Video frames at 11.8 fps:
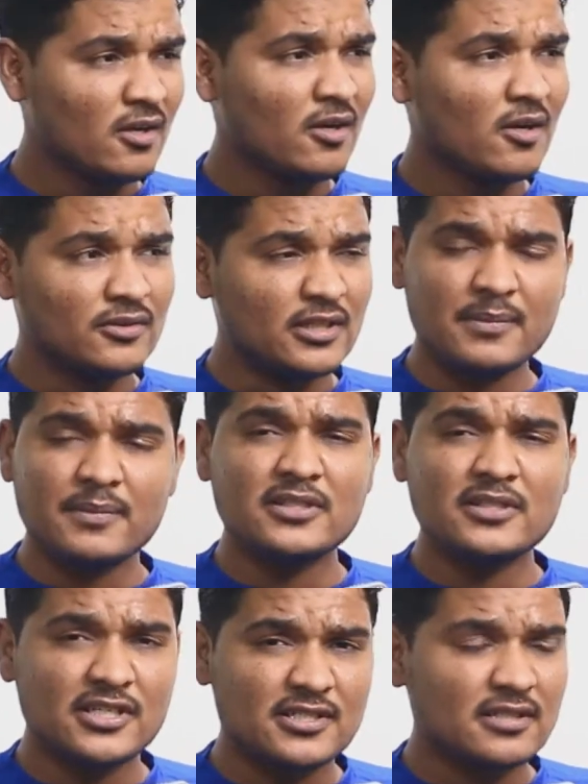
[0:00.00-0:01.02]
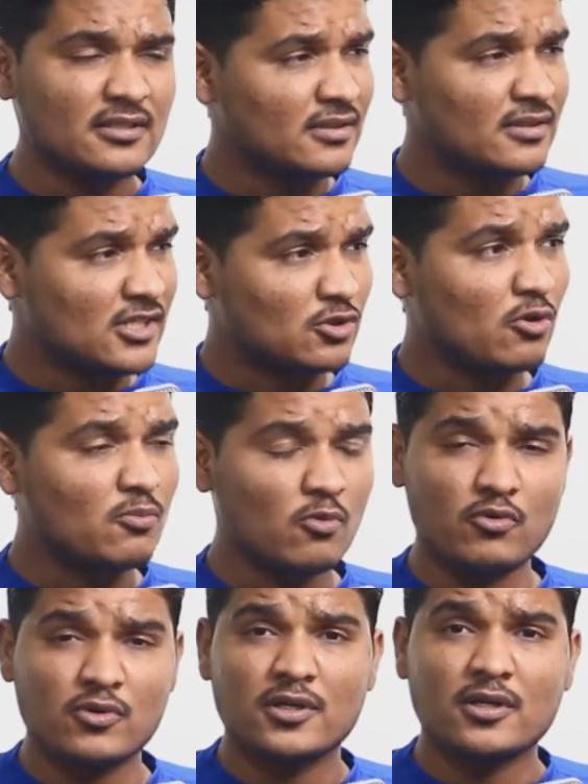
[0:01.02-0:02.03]
That may be the reason this stock moved
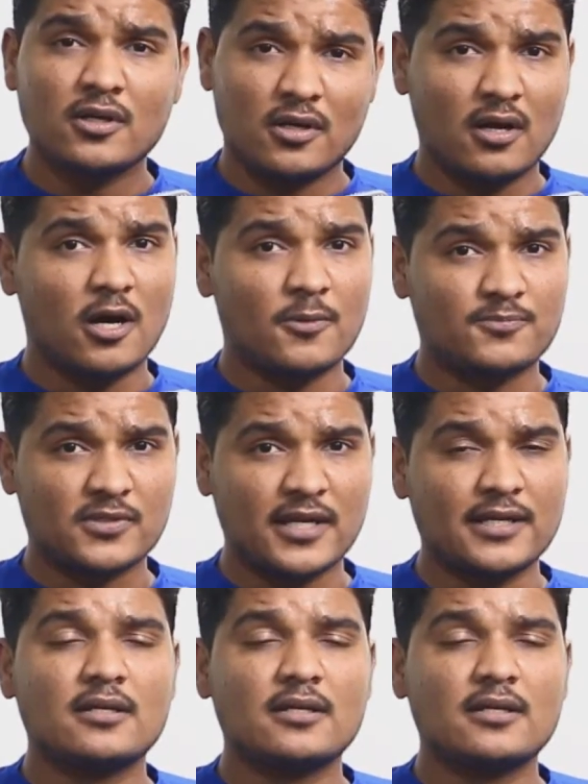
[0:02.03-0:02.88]
upside.